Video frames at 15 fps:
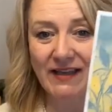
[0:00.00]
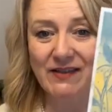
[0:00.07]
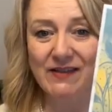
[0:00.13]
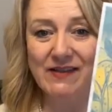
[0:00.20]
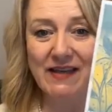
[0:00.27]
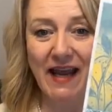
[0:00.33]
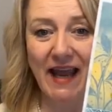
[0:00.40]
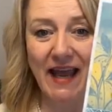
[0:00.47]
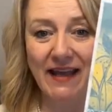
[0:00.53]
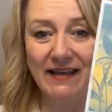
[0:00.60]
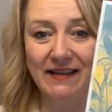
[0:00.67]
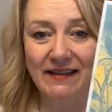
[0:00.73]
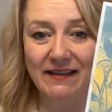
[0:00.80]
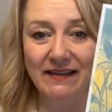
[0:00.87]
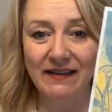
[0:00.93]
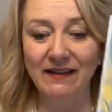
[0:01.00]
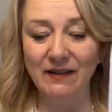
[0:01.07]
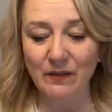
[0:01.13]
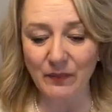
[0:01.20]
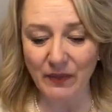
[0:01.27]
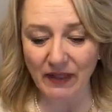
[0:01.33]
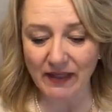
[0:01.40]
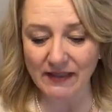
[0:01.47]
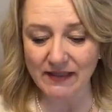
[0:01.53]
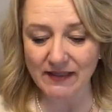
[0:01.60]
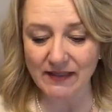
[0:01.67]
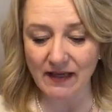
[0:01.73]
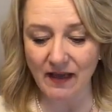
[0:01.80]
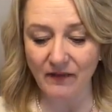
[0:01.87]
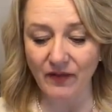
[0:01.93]
I just added a little
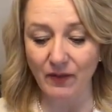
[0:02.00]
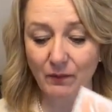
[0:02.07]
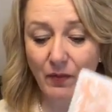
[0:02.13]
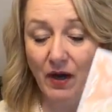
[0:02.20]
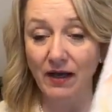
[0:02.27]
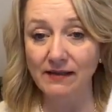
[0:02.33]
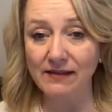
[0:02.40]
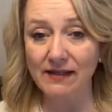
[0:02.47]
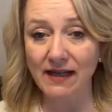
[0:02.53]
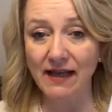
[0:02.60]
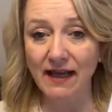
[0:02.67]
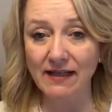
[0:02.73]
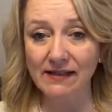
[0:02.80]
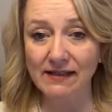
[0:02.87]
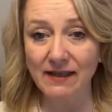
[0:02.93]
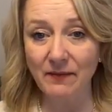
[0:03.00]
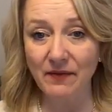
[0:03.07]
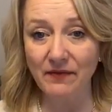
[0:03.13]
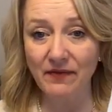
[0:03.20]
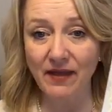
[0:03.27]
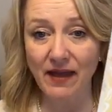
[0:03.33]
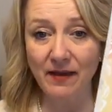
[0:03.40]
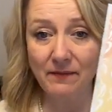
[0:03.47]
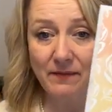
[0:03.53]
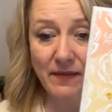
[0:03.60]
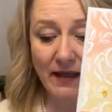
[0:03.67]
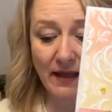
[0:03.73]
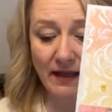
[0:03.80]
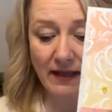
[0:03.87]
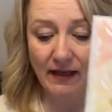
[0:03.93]
bit of embossing on some of them,
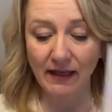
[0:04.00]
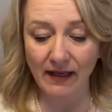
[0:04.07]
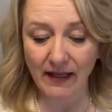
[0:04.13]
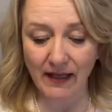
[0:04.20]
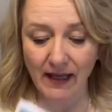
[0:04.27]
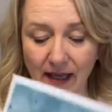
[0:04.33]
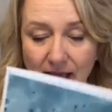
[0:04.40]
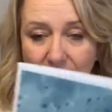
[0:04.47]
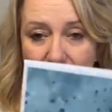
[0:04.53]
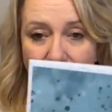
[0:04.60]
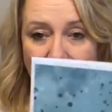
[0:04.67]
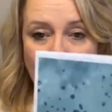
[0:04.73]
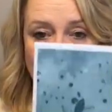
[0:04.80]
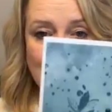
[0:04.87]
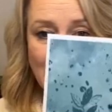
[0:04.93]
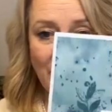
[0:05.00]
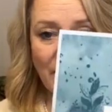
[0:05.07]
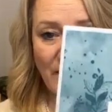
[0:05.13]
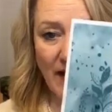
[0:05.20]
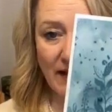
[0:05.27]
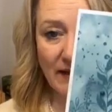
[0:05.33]
added some of